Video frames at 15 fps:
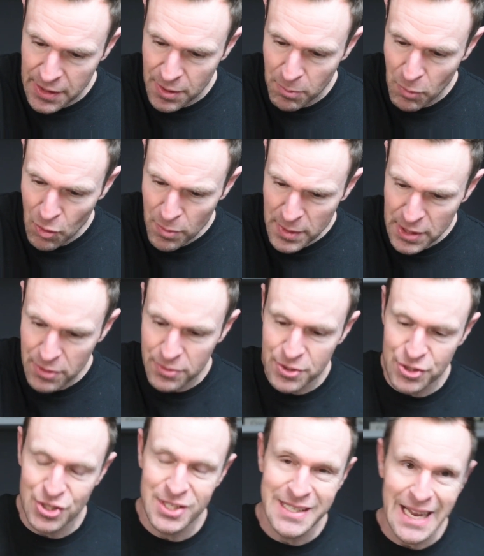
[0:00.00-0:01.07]
And the moment you
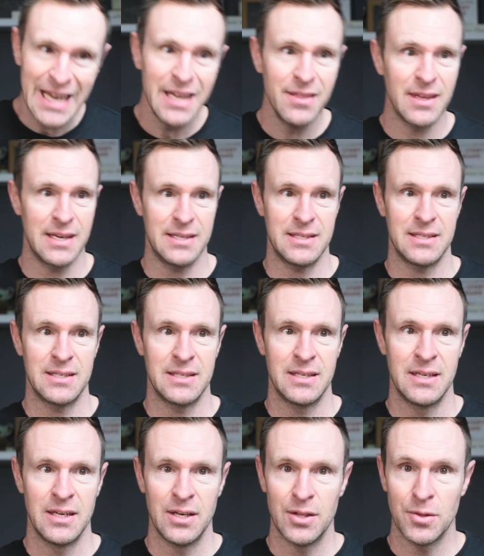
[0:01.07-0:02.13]
understand this,
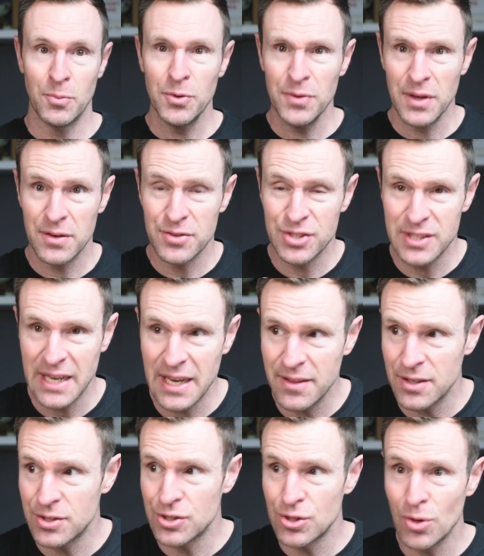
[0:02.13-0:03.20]
the moment you
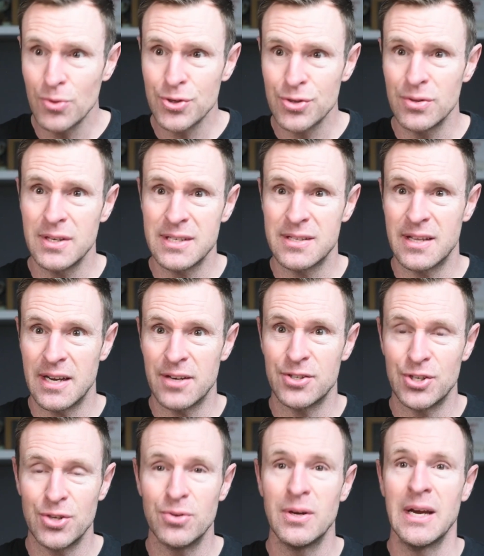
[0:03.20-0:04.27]
understand that social is there
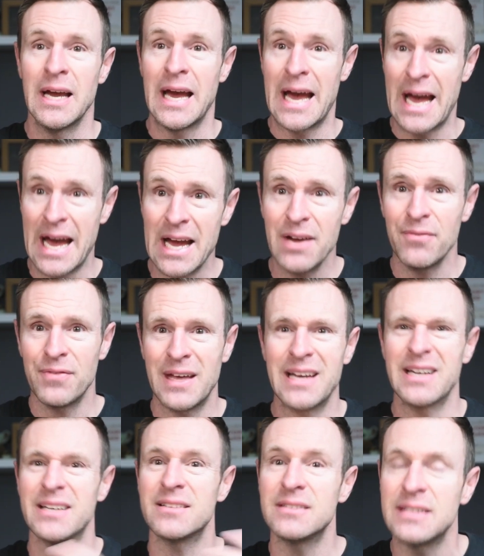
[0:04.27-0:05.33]
to have
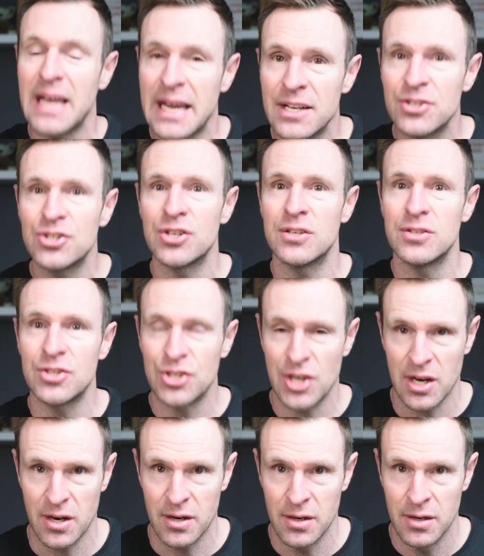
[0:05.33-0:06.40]
that attention
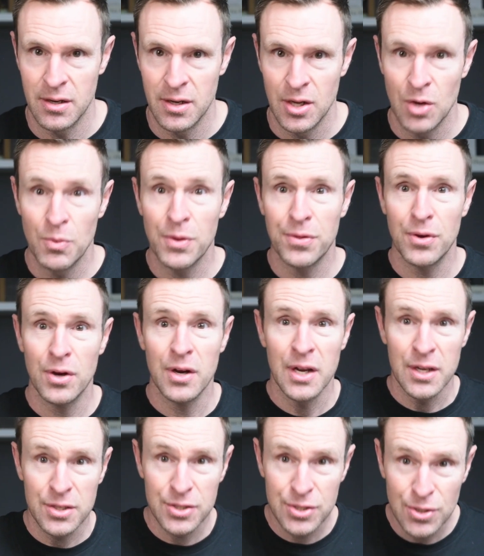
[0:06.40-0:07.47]
share with our
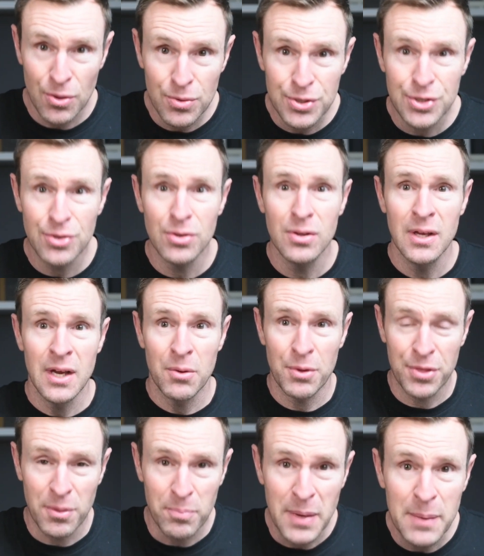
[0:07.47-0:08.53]
social,
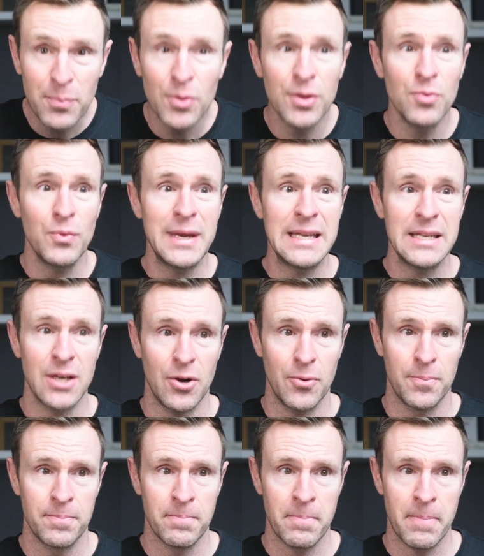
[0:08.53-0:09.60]
with the people that we know,
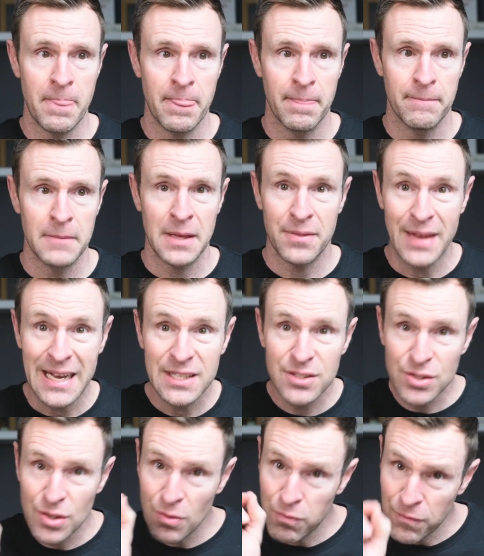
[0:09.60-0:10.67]

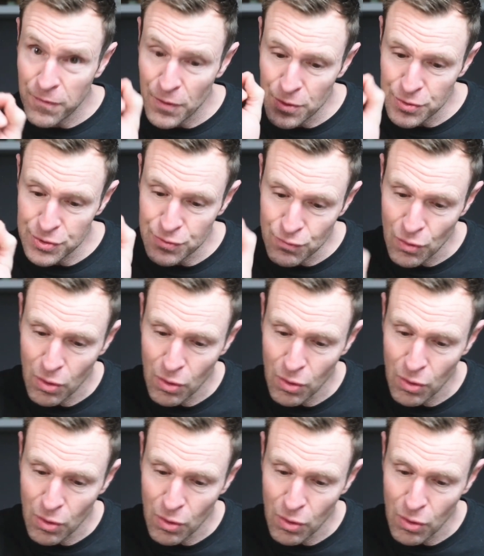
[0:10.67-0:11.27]
that's the first